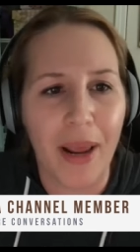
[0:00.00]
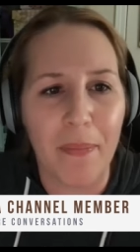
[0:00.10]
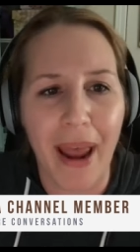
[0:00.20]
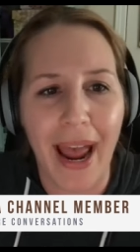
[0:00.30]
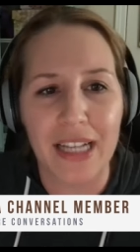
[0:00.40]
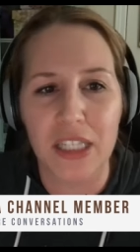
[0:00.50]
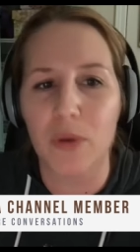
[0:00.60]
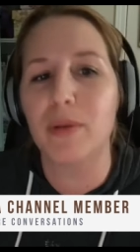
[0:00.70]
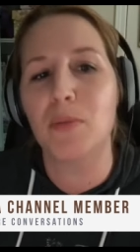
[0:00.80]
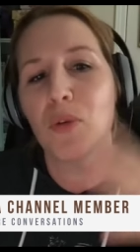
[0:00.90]
had passed. So it
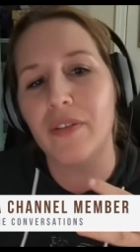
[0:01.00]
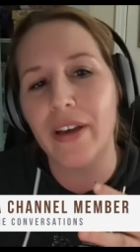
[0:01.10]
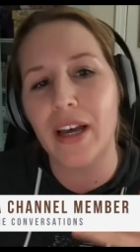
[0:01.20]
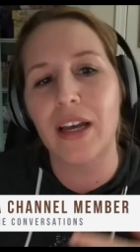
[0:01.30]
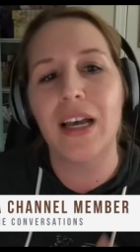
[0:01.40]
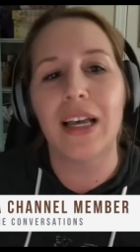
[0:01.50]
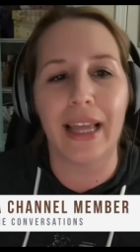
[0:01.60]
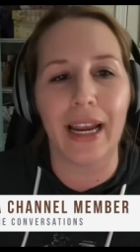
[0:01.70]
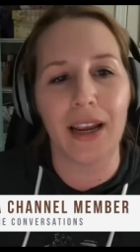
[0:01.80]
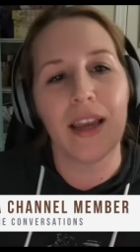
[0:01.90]
was more of a
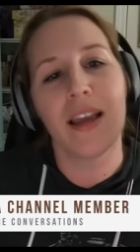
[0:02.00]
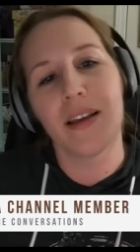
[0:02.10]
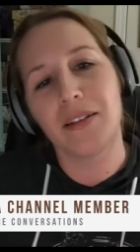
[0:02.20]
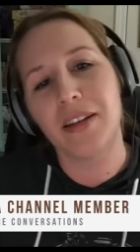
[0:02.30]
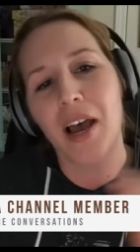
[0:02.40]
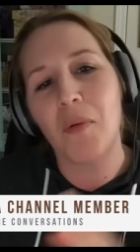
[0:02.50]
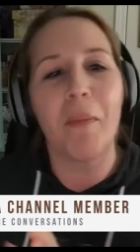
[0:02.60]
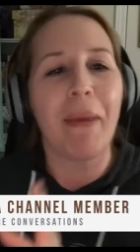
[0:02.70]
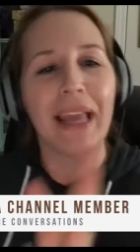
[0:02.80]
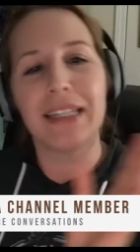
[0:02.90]
like not
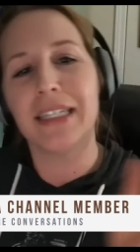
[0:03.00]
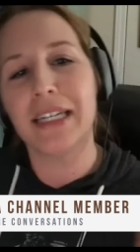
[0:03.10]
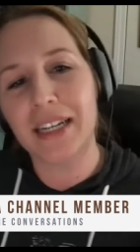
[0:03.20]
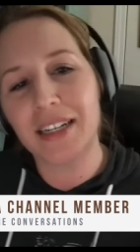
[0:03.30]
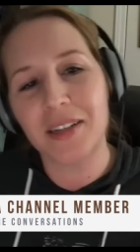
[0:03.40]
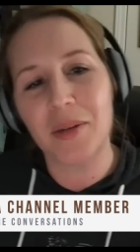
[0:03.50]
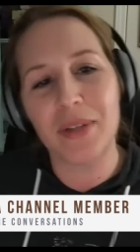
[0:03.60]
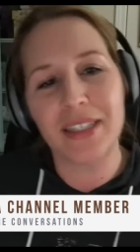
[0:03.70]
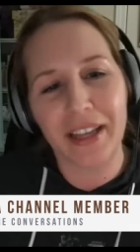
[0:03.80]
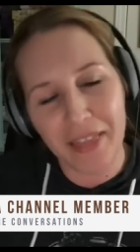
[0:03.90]
romantic. It
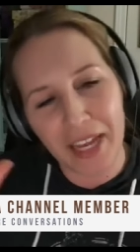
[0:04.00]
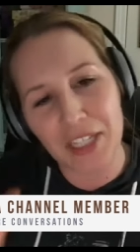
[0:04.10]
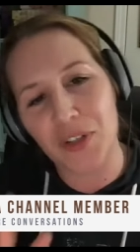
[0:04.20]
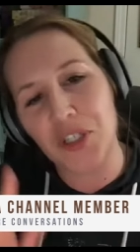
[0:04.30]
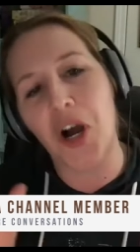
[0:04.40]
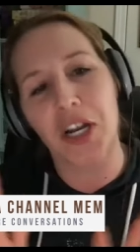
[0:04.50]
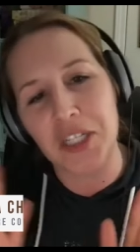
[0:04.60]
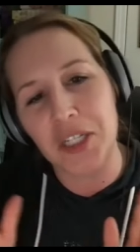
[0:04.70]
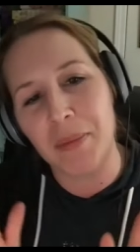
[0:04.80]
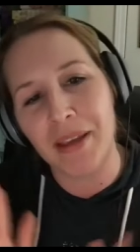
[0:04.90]
was like thanks for talking
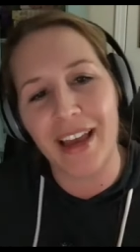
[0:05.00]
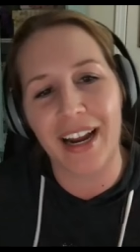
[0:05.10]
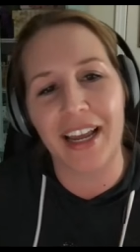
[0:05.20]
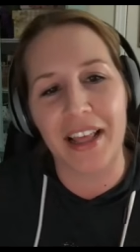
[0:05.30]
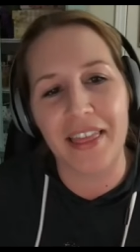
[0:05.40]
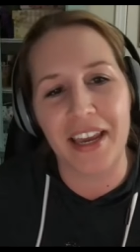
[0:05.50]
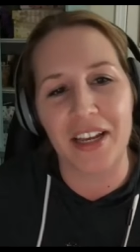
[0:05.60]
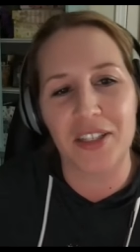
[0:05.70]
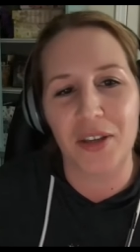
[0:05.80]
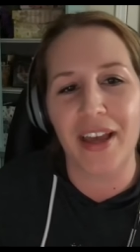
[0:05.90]
to me, that kind of thing. So yeah.